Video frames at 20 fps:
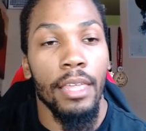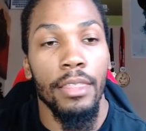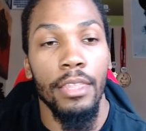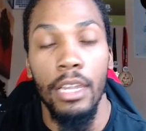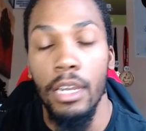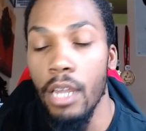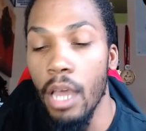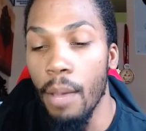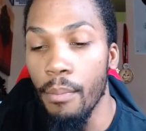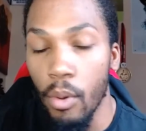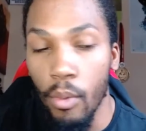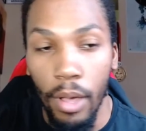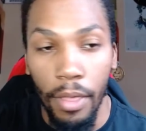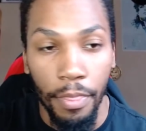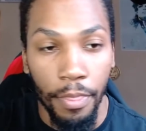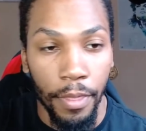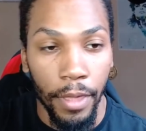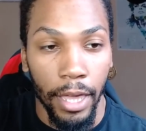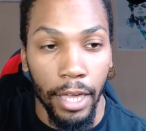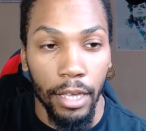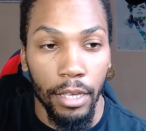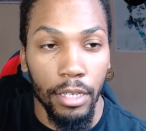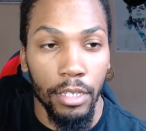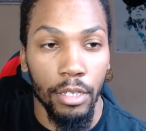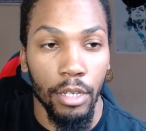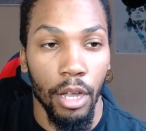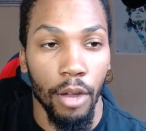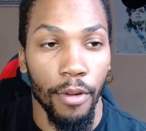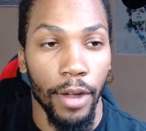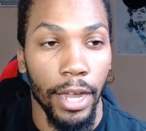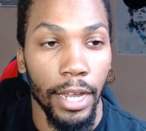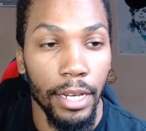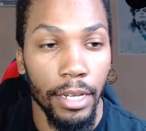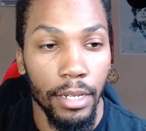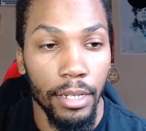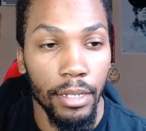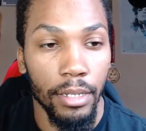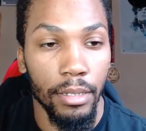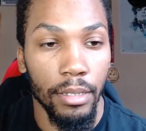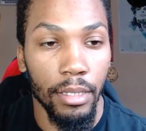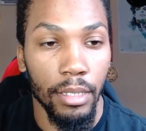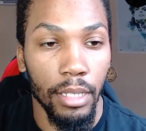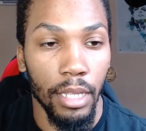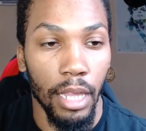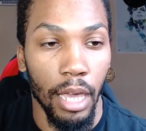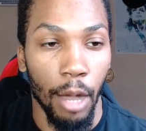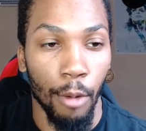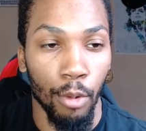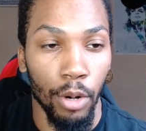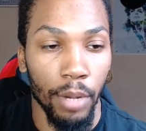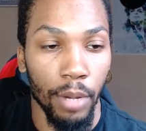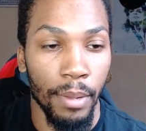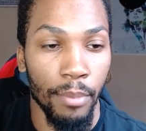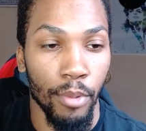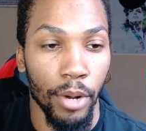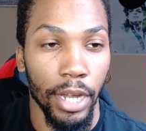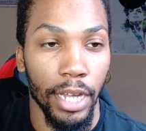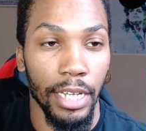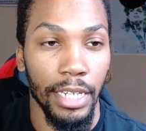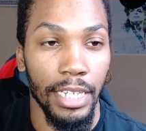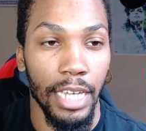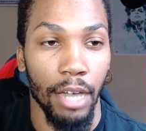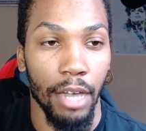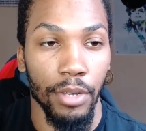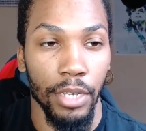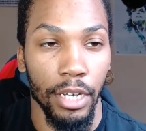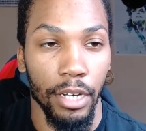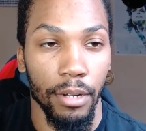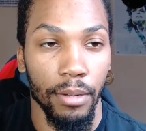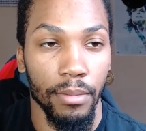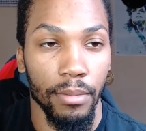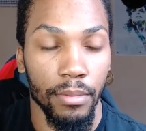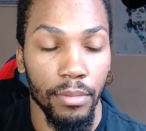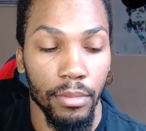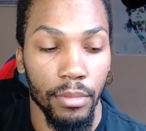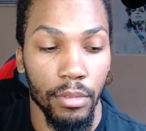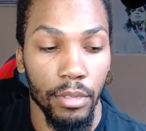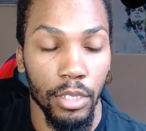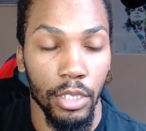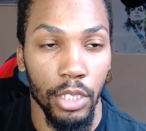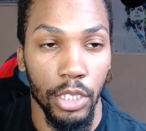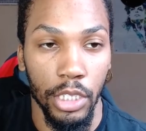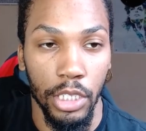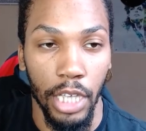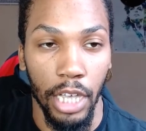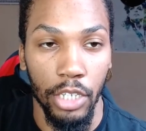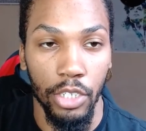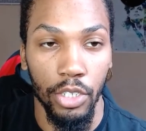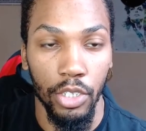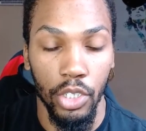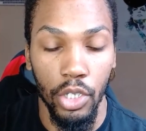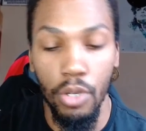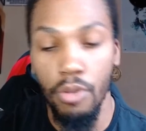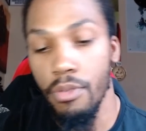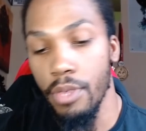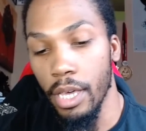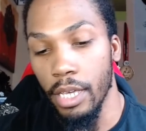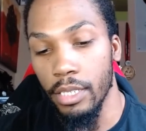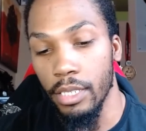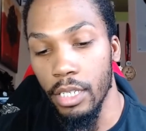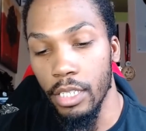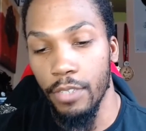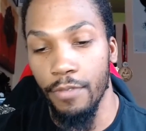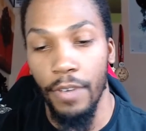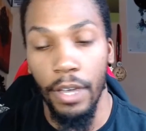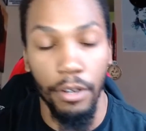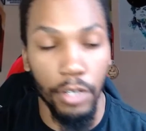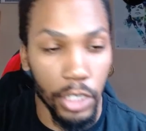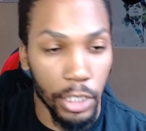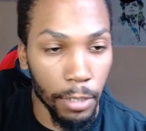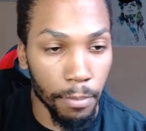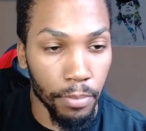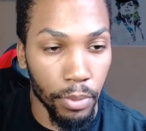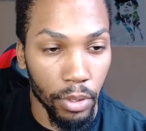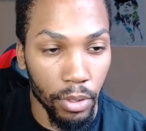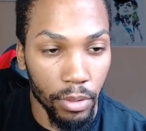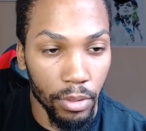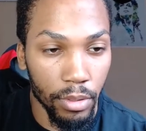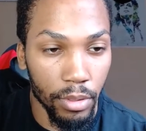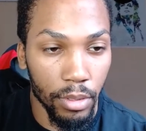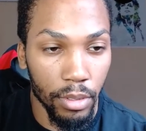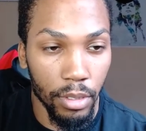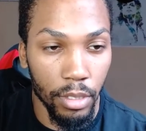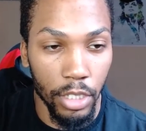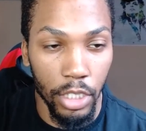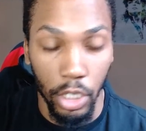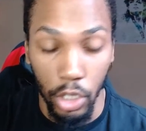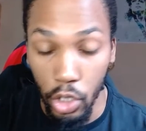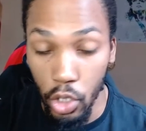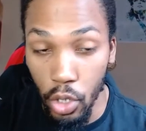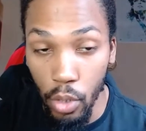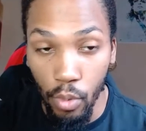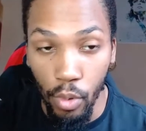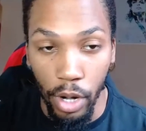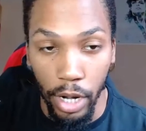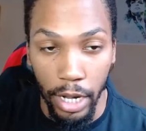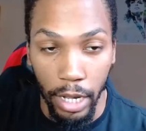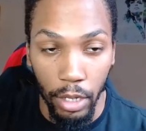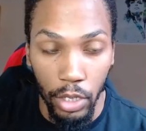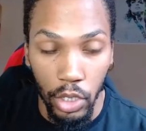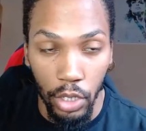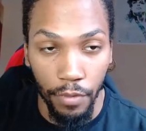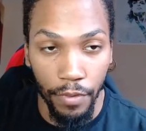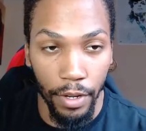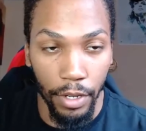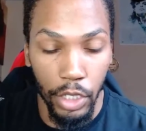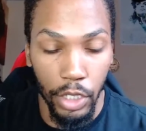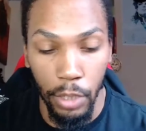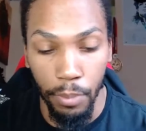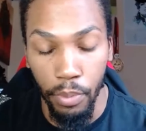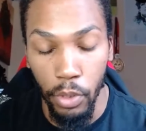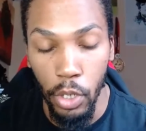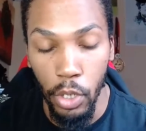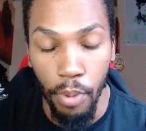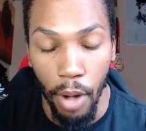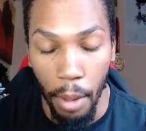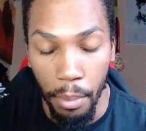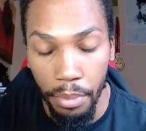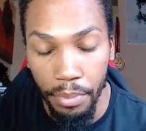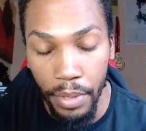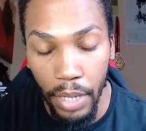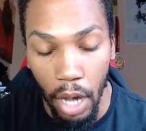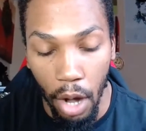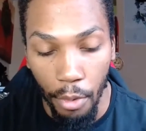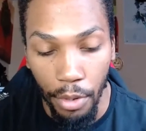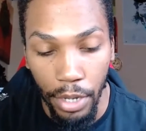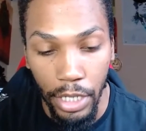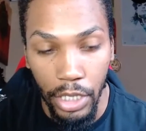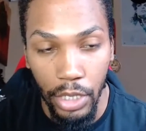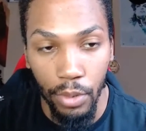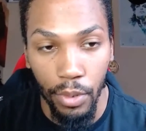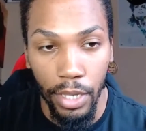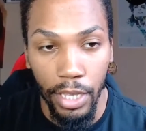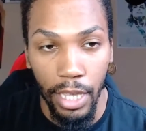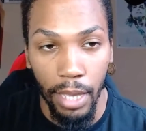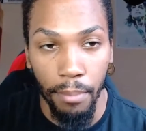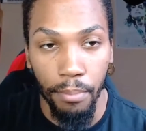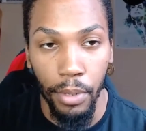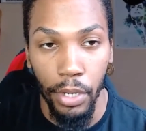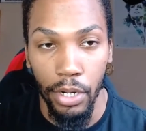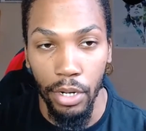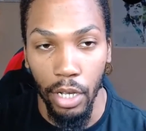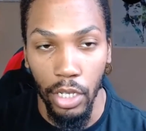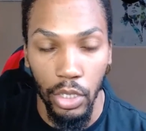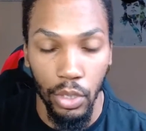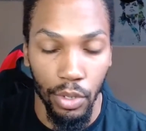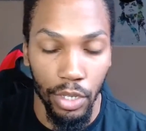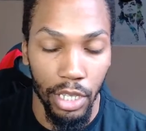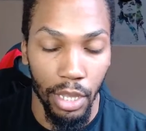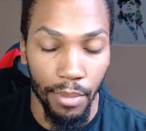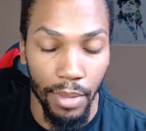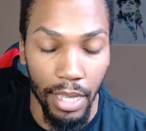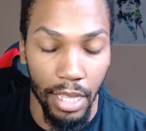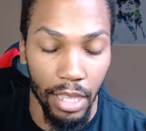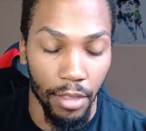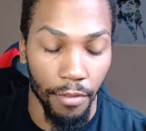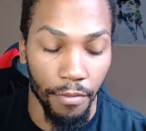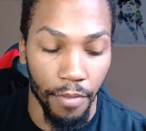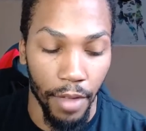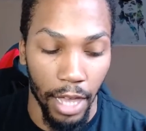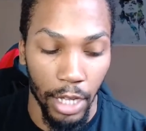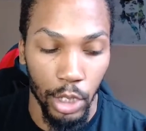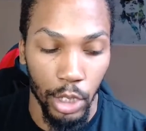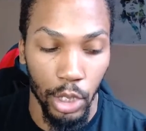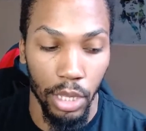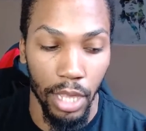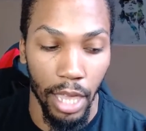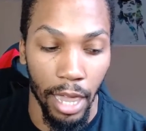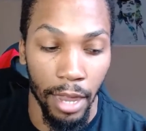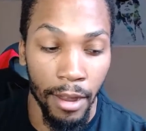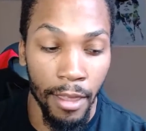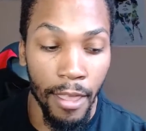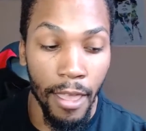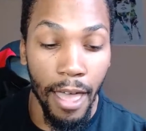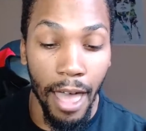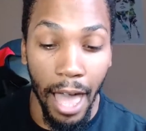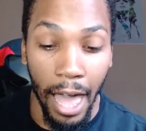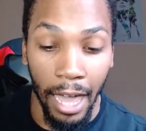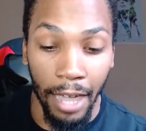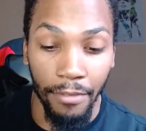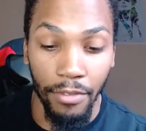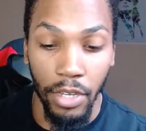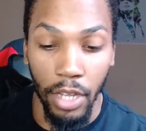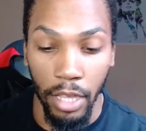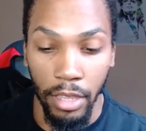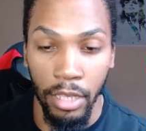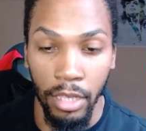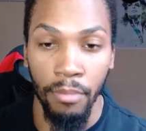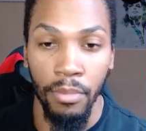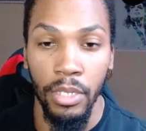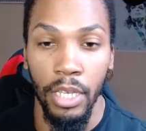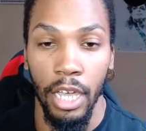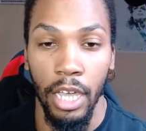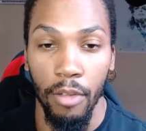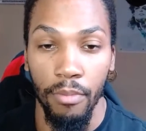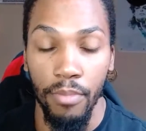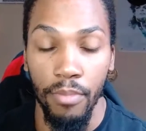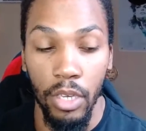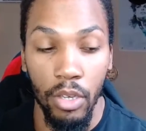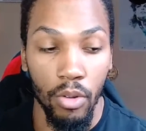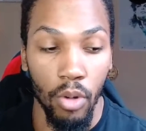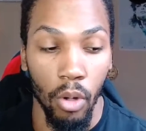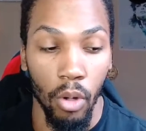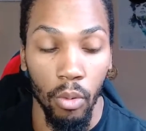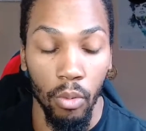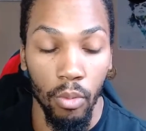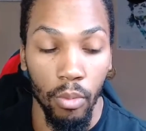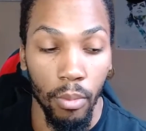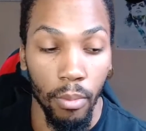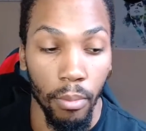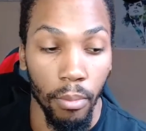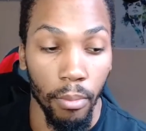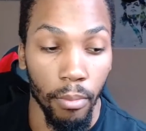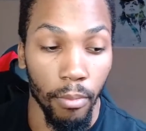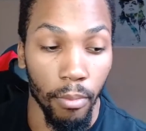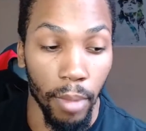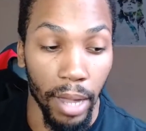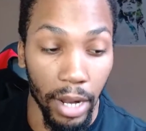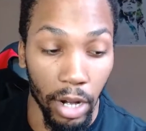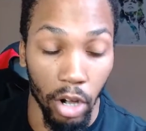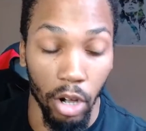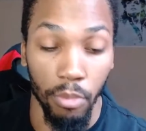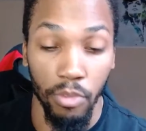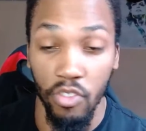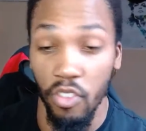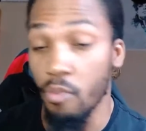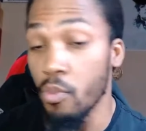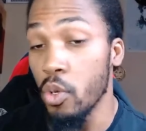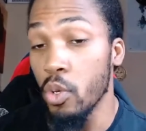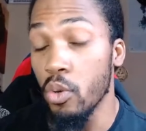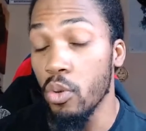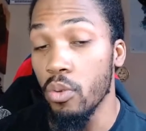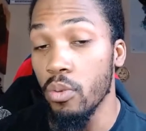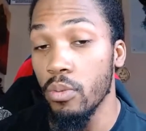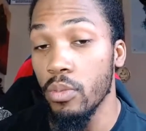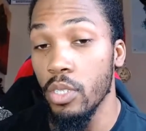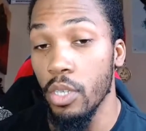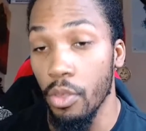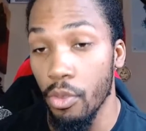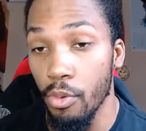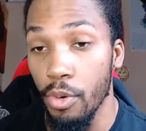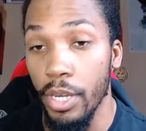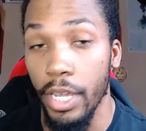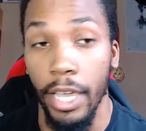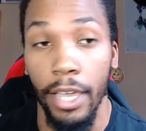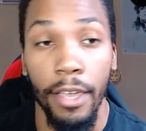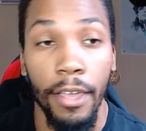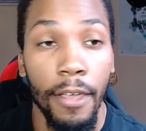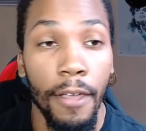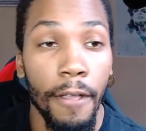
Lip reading: The number one thing, all right, we're going to be breaking down here. It's actually two things. It's very simple. These are two workouts. They're very simple. You're probably already doing them, but you're not doing them in the fashion that I've done them to help me grow my arms from noodle to 3D.